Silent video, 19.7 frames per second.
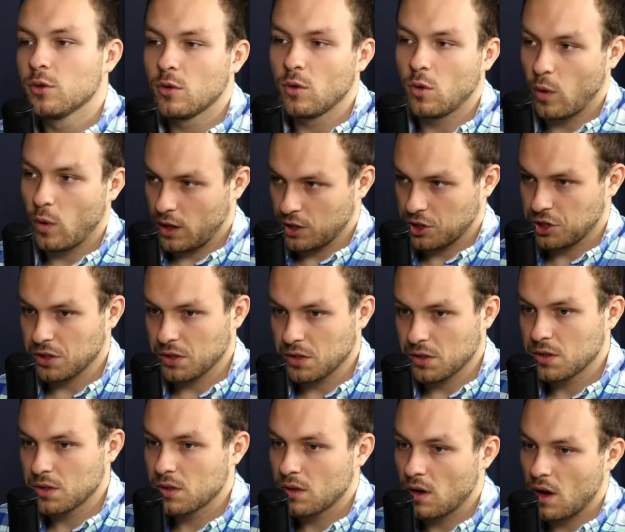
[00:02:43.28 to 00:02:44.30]

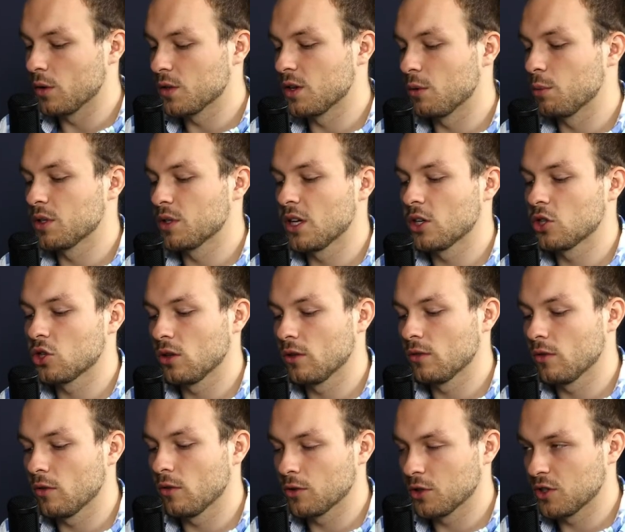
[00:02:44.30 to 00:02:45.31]
questions. Is there potential
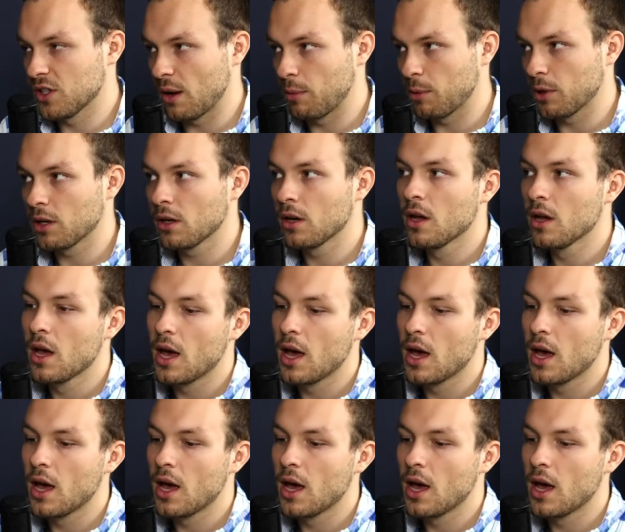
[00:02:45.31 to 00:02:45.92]
of overstepping?